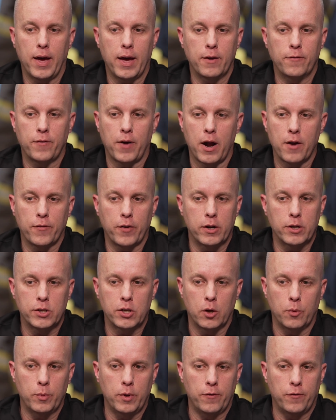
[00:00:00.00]
had firefighters
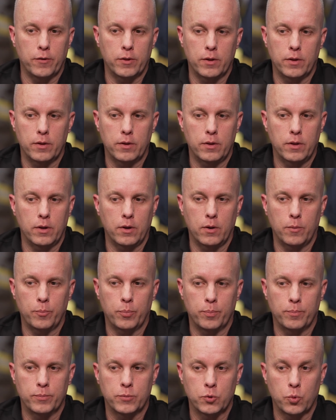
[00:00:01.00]
tell me for the
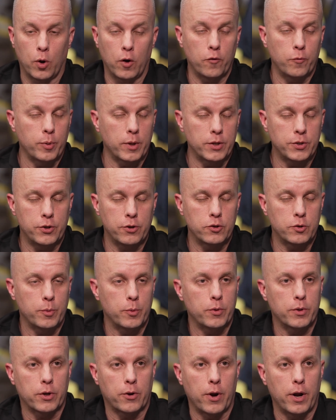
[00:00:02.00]
12 plus years I've
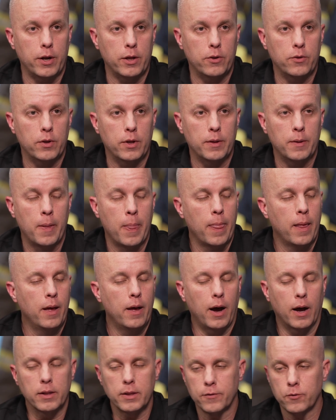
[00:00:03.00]
been with the credit union,
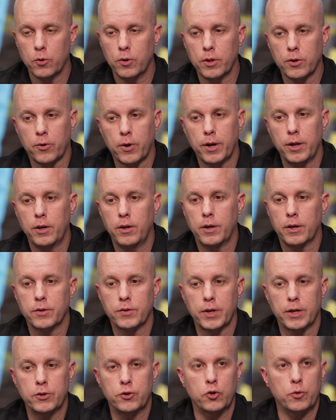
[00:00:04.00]
I love going to the credit union
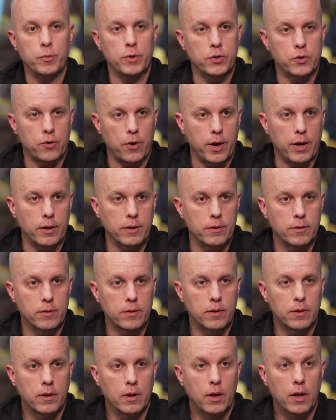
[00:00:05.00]
because you guys shoot me straight.
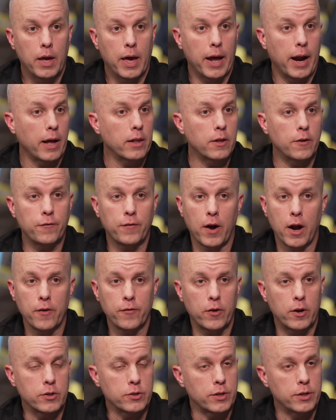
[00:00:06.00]
And I love
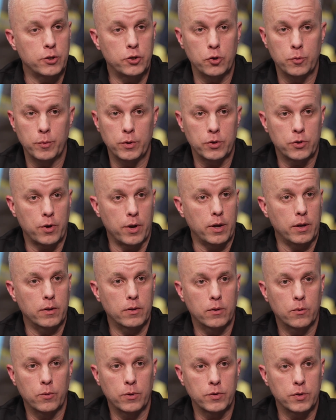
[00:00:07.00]
firefighters because they shoot me straight.
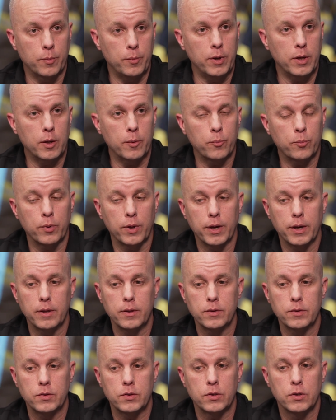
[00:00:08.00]
When somebody
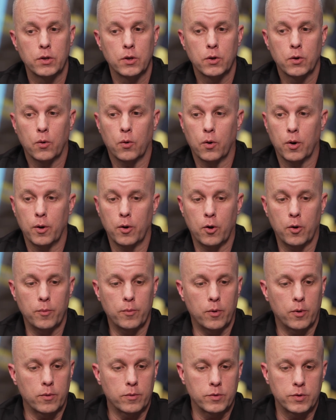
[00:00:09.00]
complains
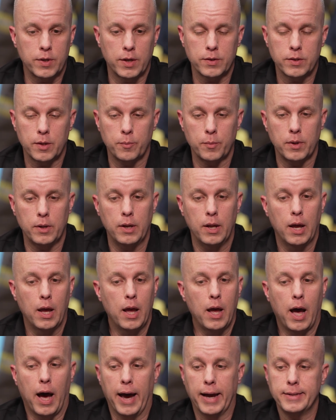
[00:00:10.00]
or says something,
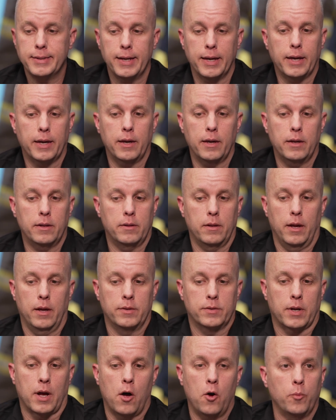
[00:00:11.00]
I take it
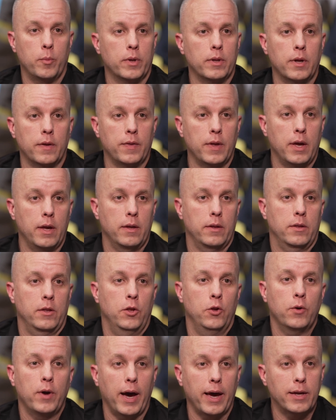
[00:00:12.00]
as a compliment that
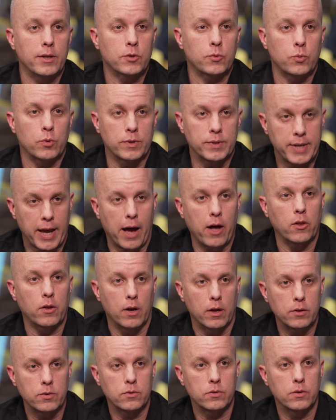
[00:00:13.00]
you guys will tell
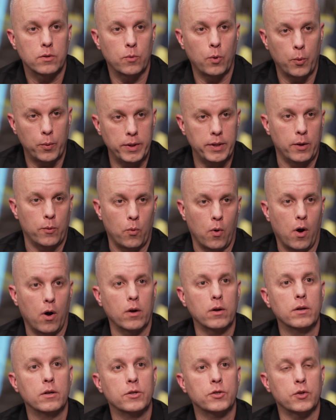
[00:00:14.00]
us what we did
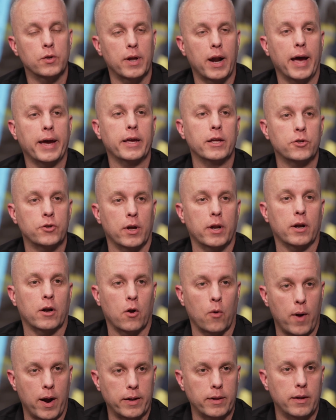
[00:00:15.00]
wrong so that I can try to
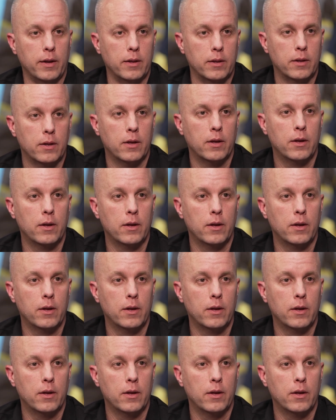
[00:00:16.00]
correct it.